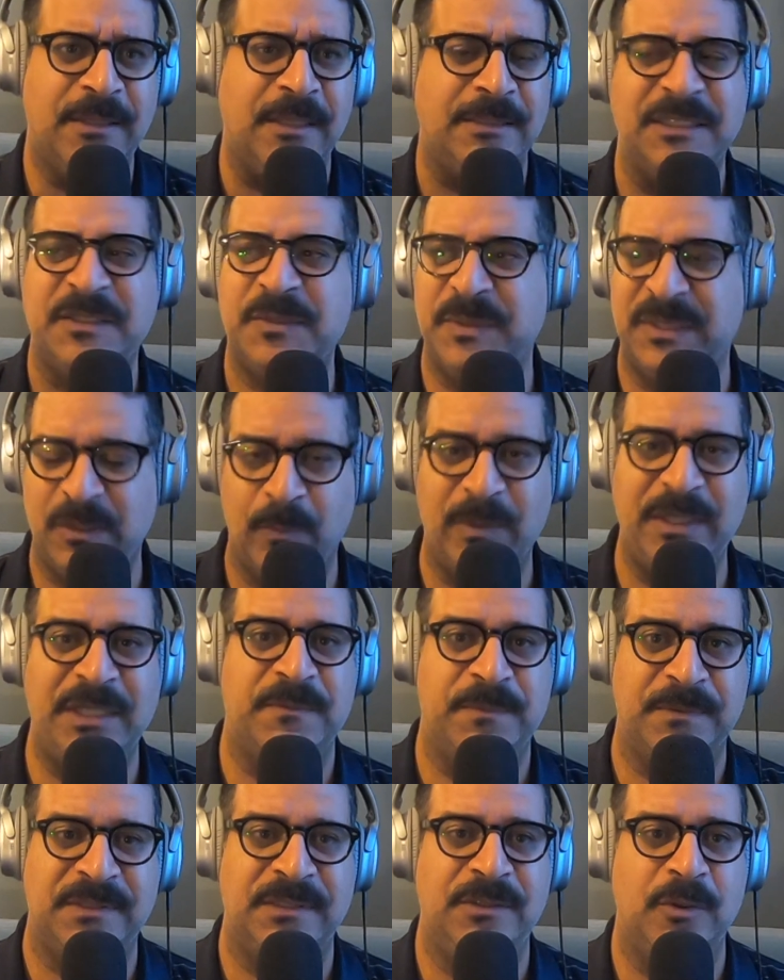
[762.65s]
I thought this was the way
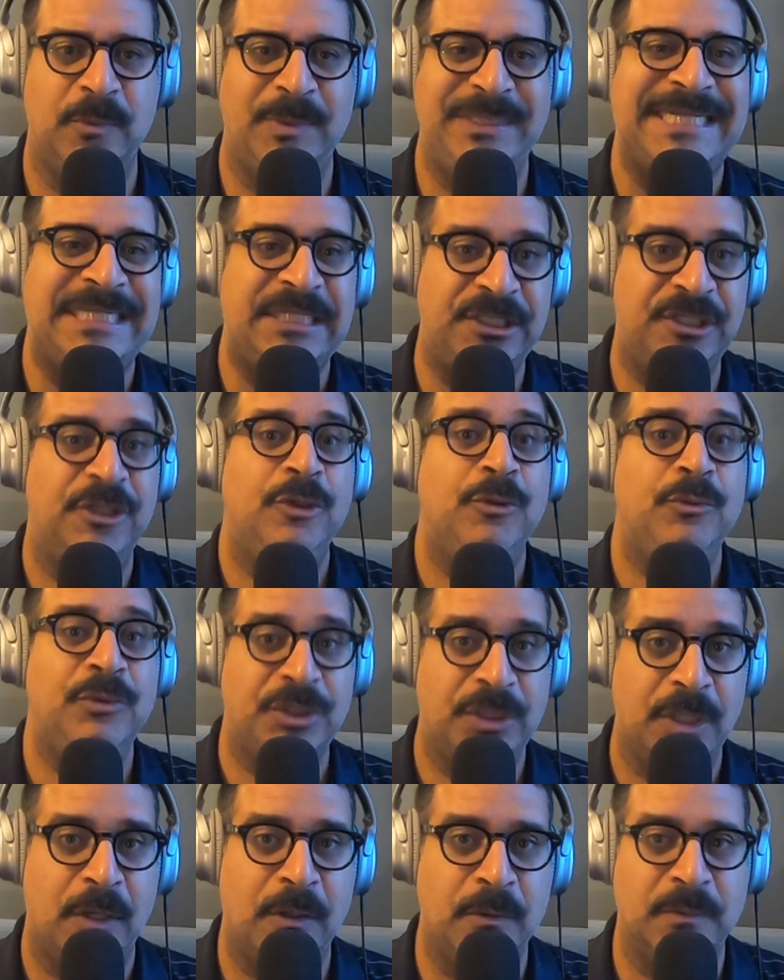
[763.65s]
you're supposed to do it. We did
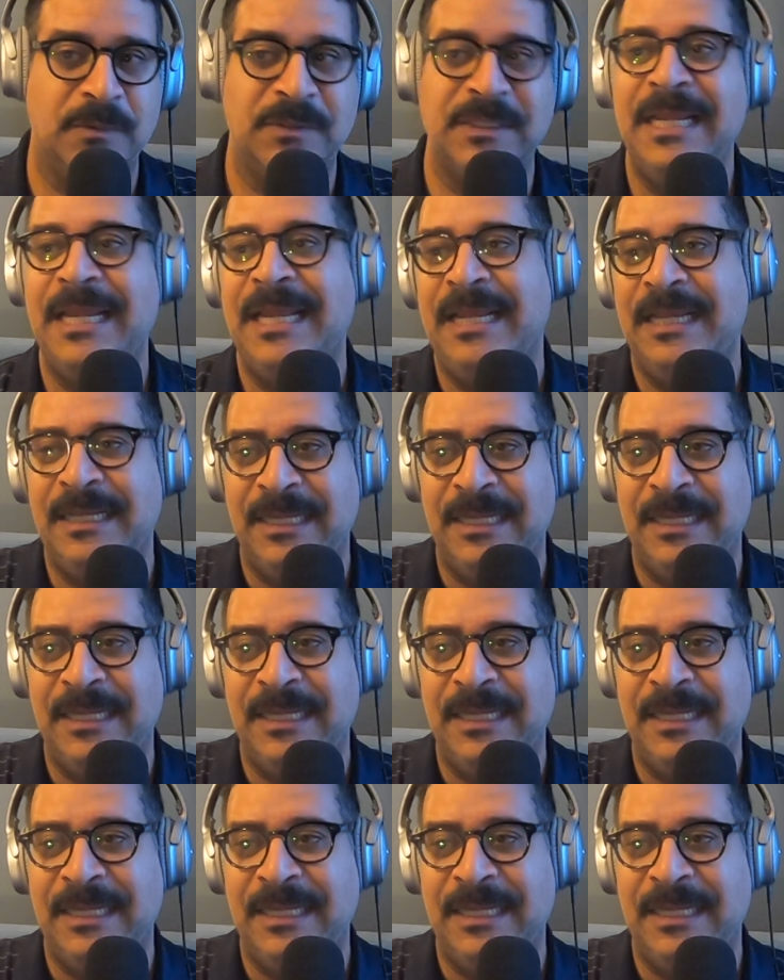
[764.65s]
2 shows